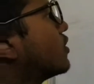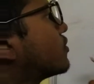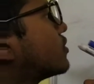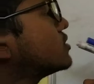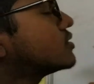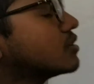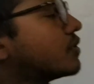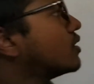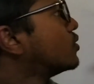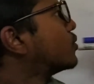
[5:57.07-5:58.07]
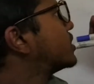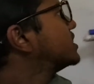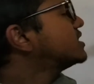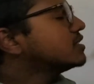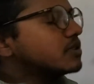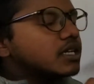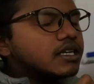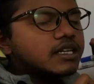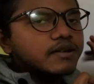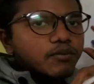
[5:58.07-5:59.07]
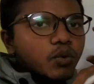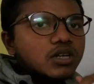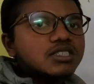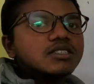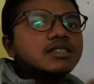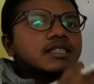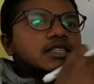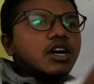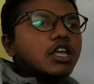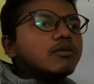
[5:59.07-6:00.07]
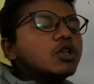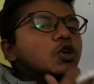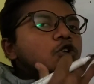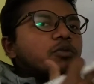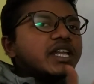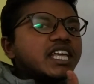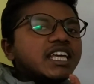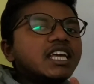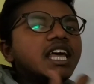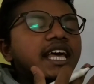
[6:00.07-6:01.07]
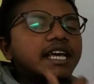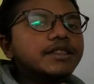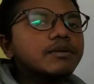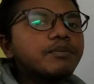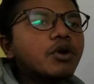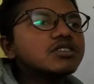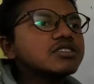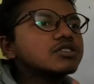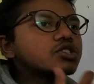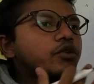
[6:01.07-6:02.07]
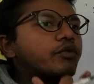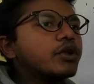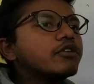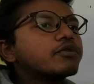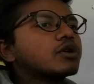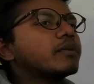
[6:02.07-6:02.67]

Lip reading: first of all noticed what the immunoglobulin E in the person suffering from